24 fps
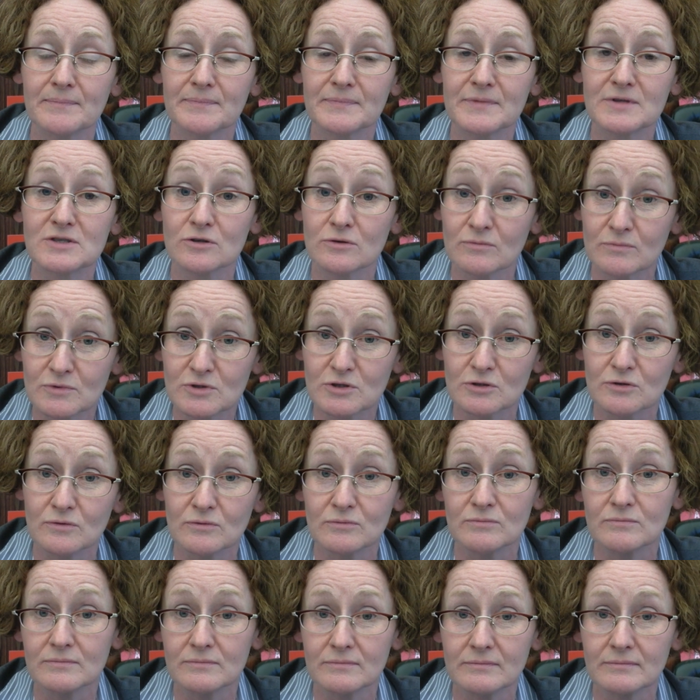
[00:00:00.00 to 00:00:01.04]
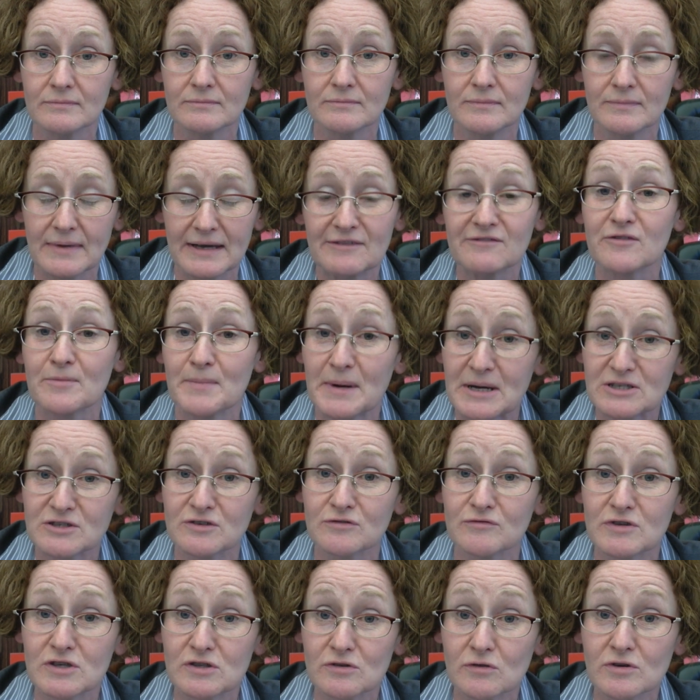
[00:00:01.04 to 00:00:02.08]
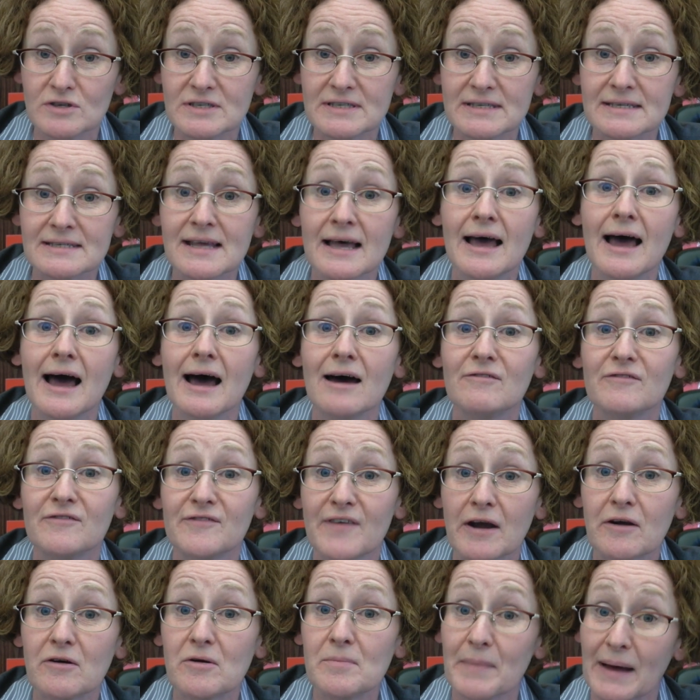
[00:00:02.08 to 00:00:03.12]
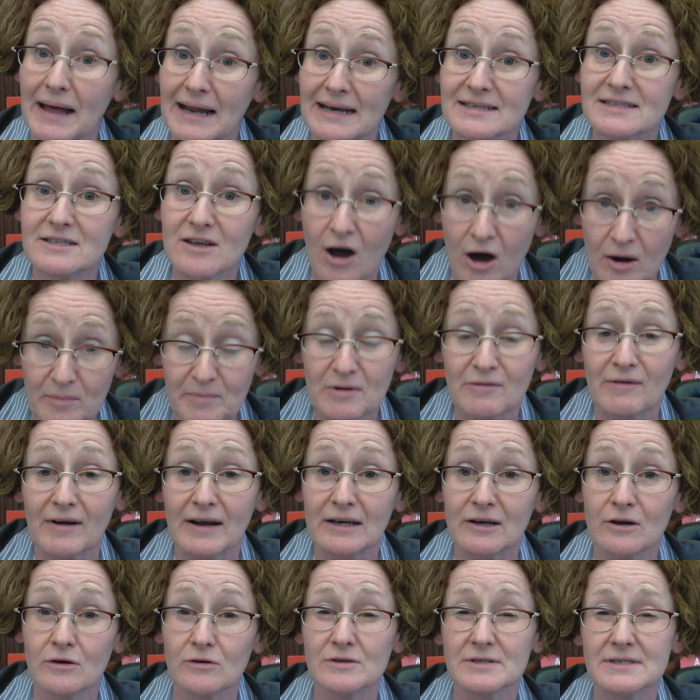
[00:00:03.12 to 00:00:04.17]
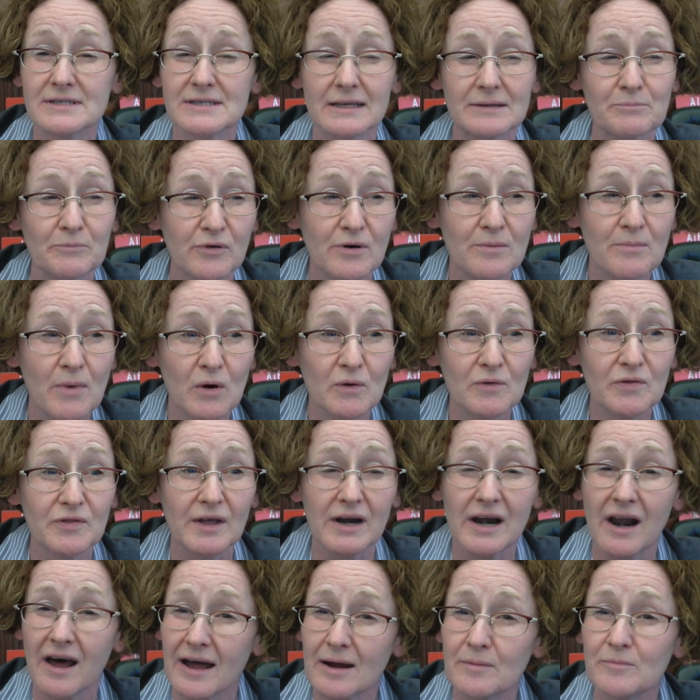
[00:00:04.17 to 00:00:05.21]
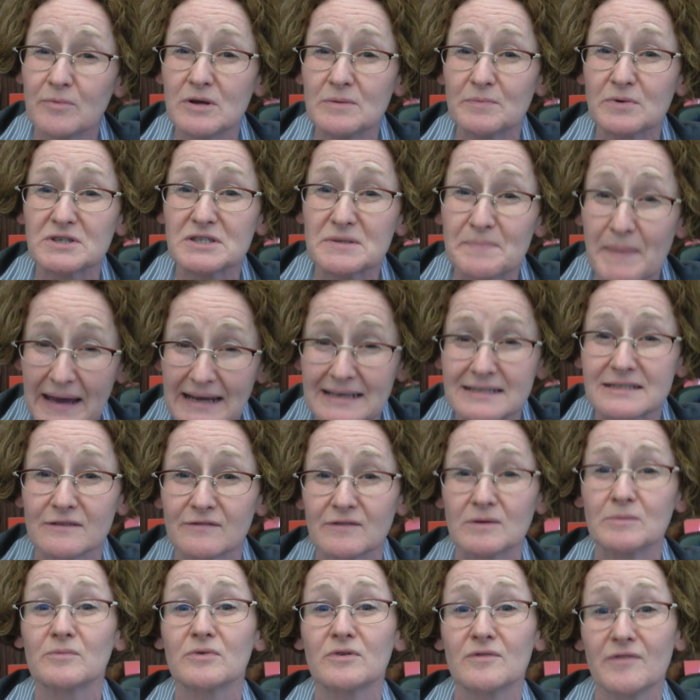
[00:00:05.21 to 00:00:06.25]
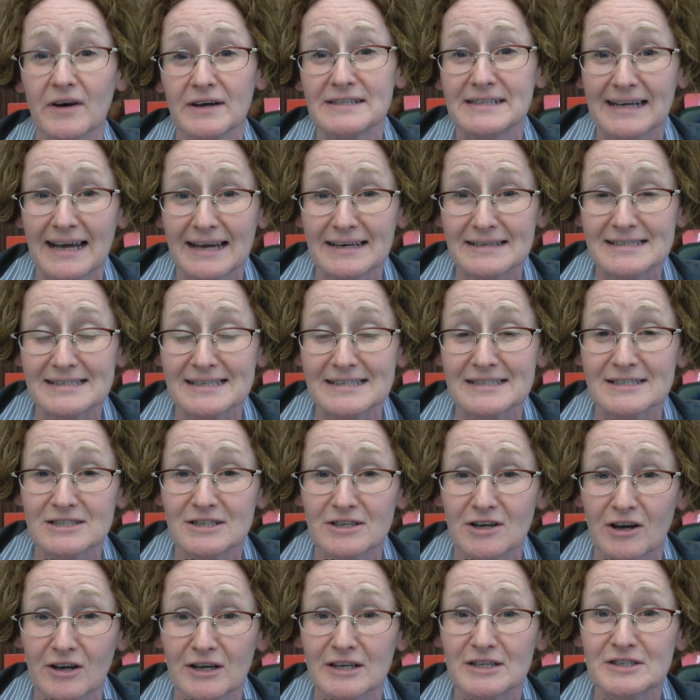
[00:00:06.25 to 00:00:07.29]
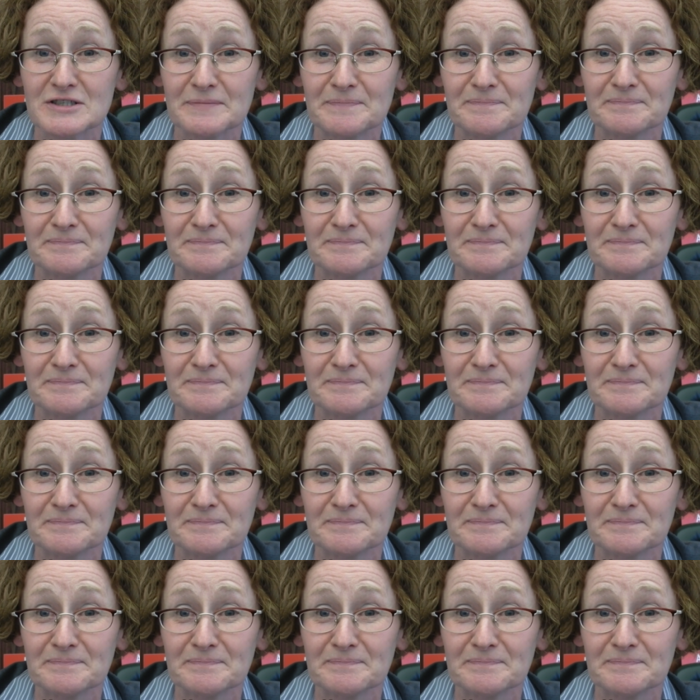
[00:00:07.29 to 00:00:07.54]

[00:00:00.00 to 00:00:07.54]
to, to information resources and fair and balanced copyright laws that promote the library perspective in providing access to knowledge.